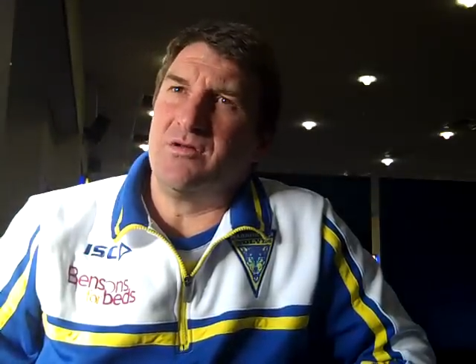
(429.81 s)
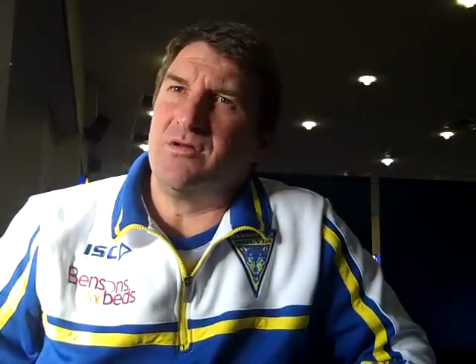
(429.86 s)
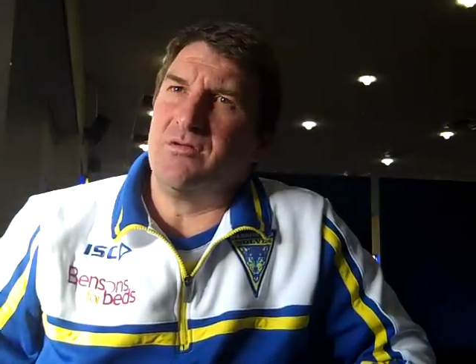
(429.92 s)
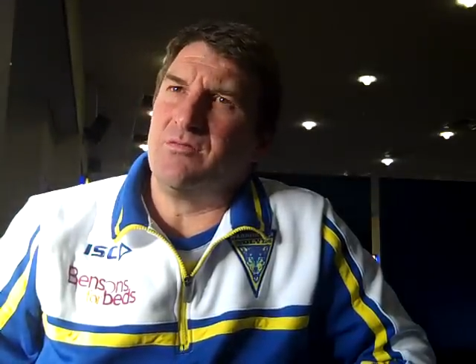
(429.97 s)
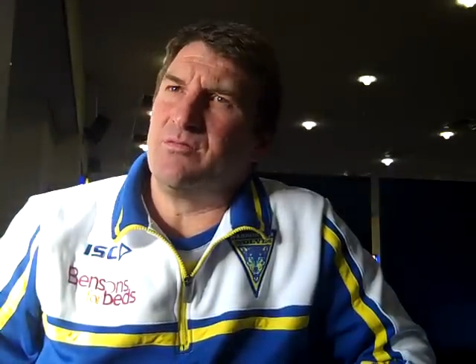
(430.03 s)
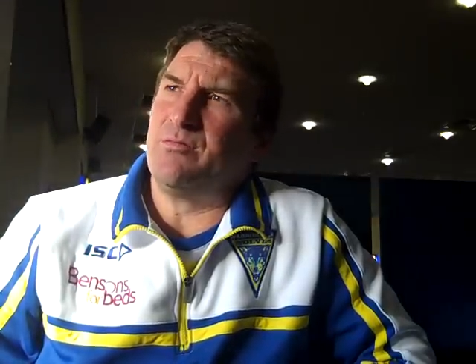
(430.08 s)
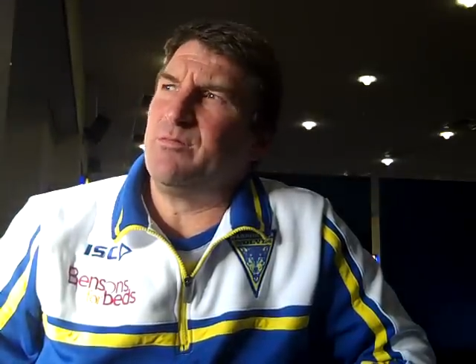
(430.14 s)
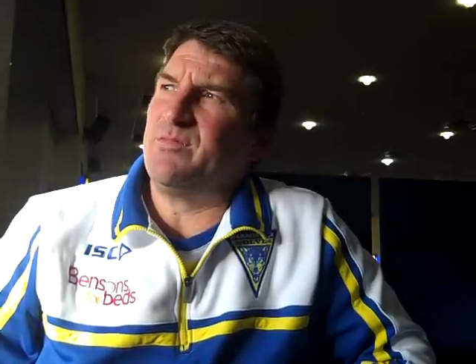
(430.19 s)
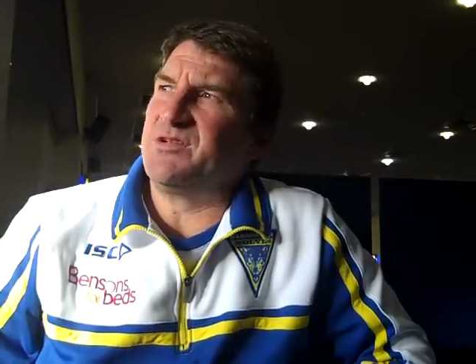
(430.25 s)

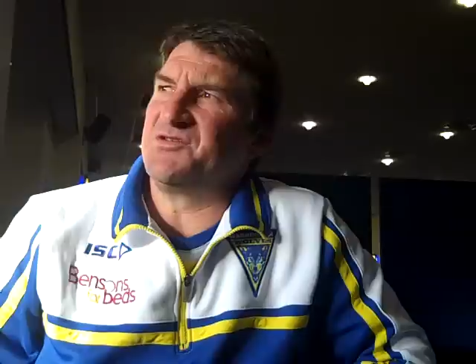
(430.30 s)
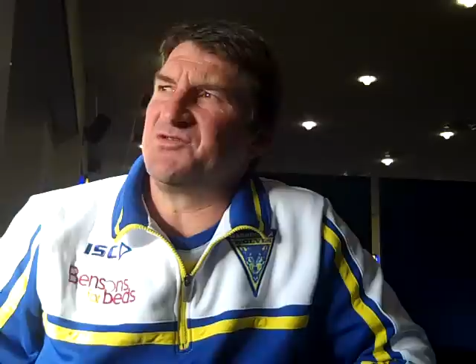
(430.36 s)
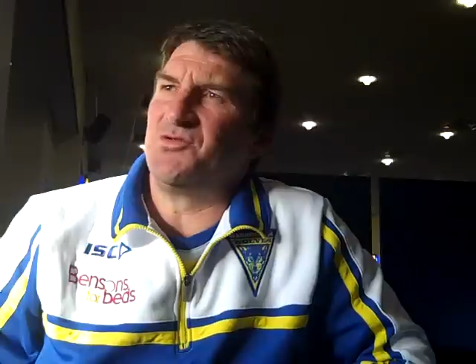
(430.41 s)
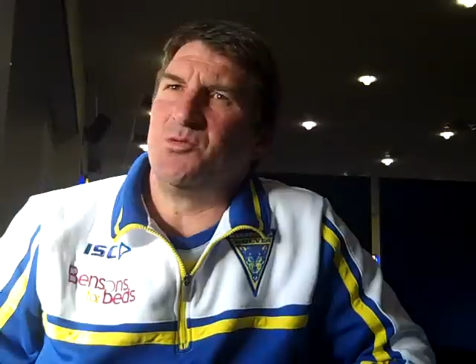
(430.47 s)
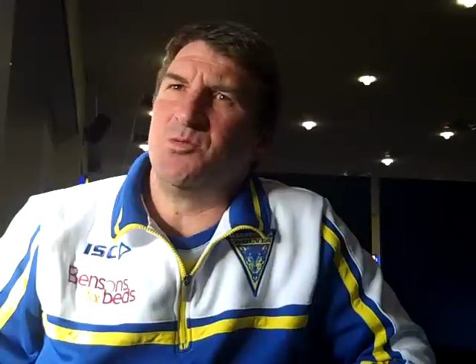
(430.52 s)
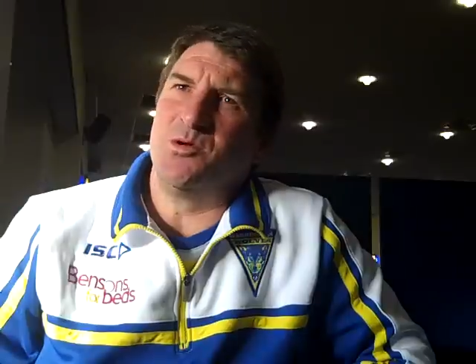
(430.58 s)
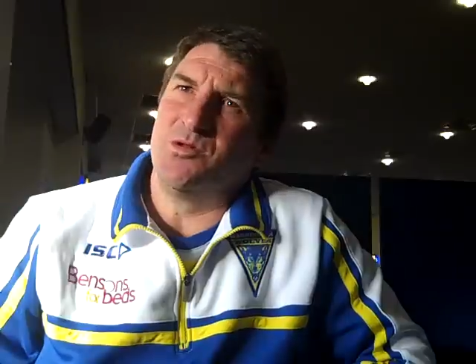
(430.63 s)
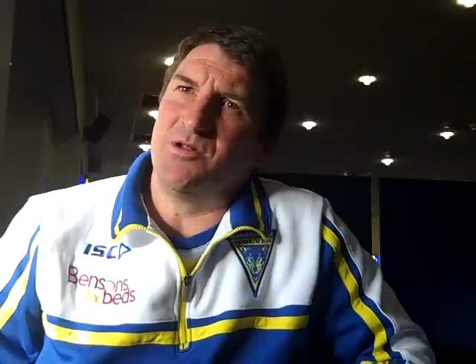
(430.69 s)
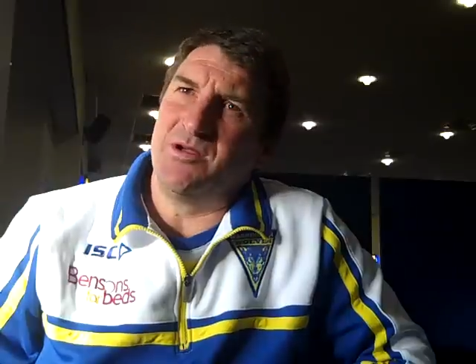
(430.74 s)
and
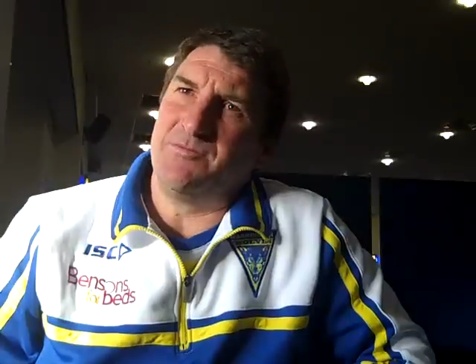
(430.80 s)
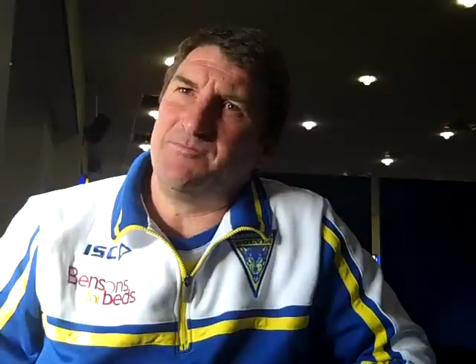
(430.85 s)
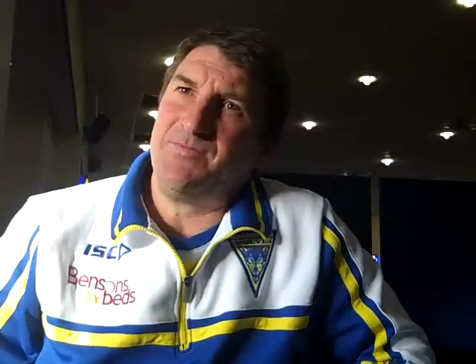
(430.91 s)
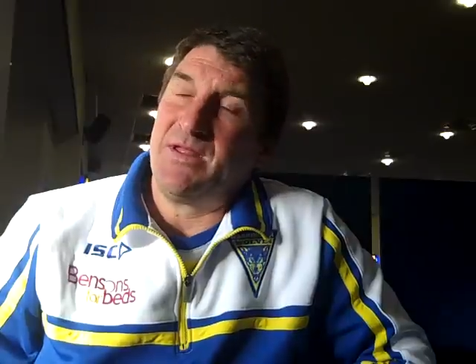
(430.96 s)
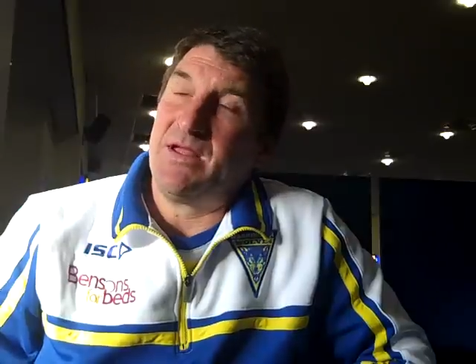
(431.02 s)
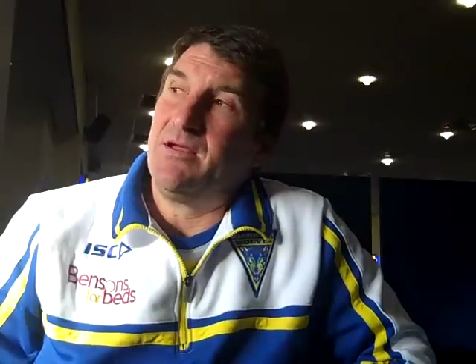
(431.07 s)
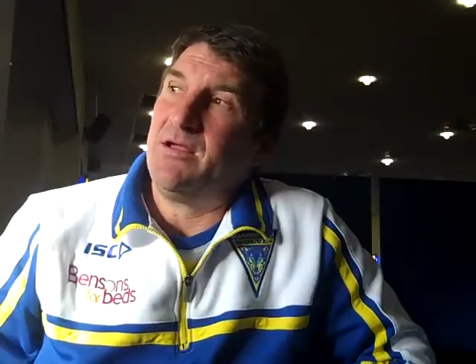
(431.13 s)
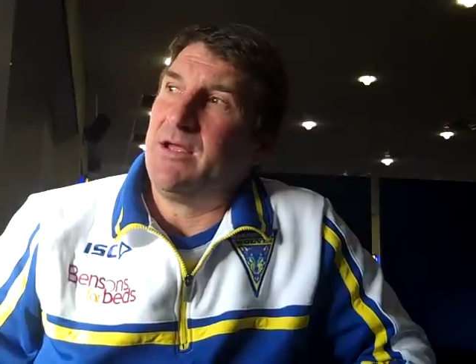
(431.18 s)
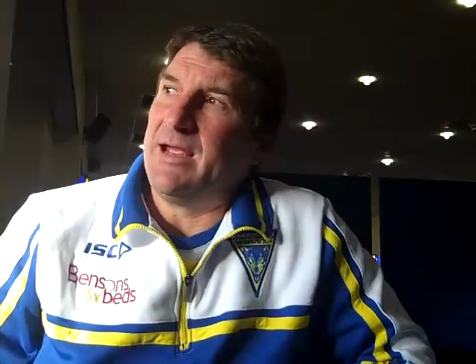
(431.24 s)
miserable
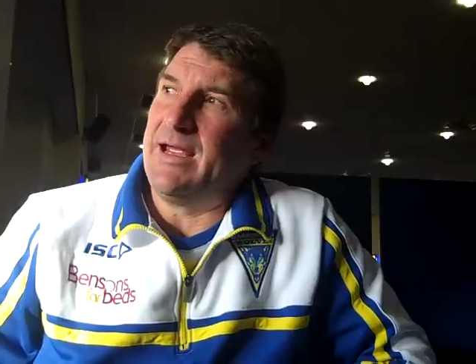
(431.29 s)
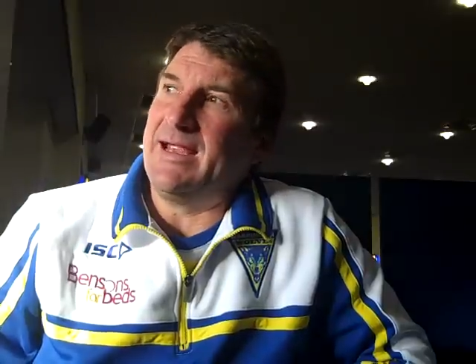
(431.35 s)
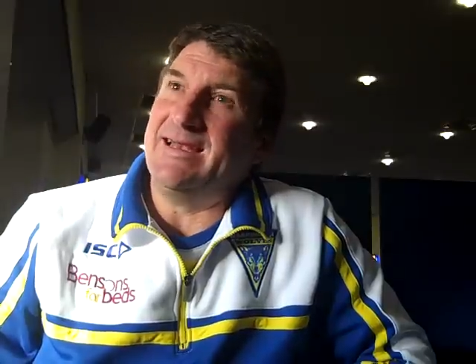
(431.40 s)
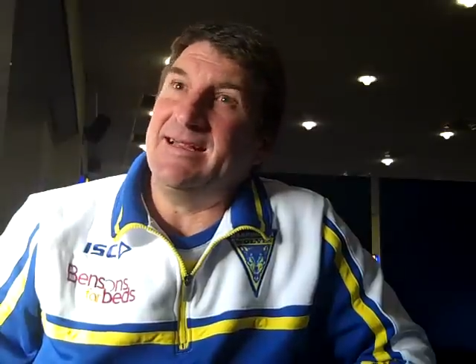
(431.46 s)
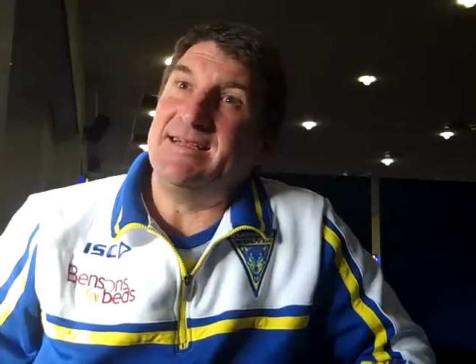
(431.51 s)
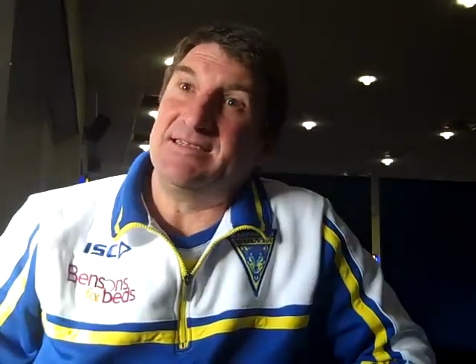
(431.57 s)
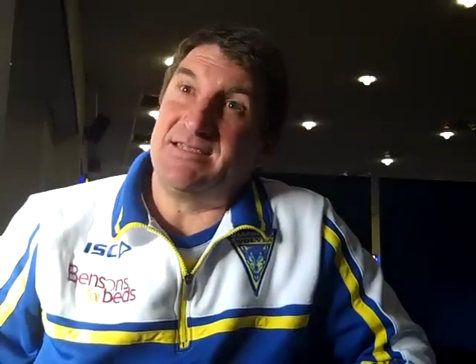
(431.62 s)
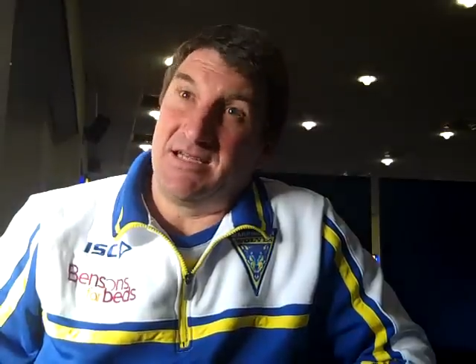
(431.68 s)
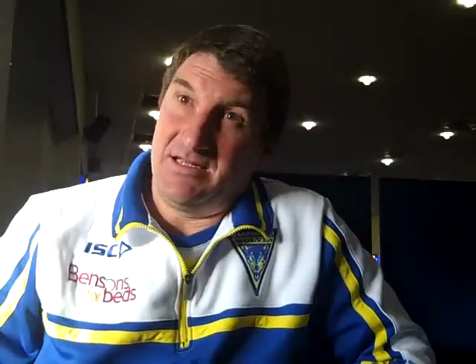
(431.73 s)

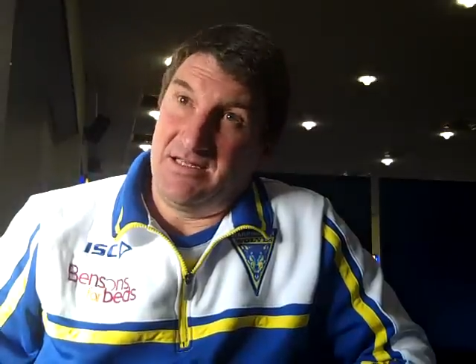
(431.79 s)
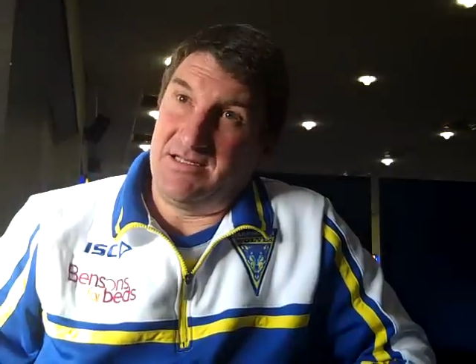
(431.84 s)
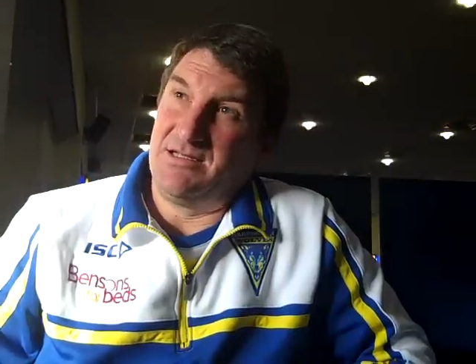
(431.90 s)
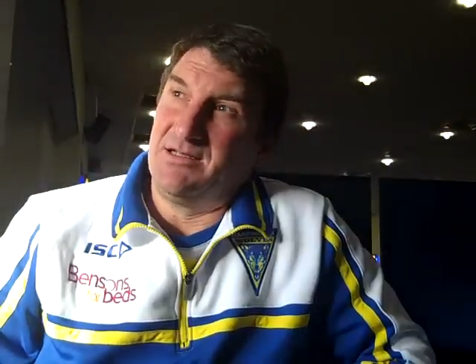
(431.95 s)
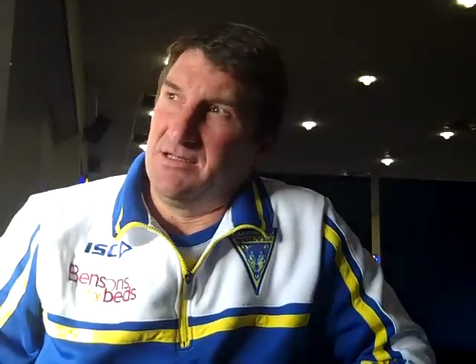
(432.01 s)
it is at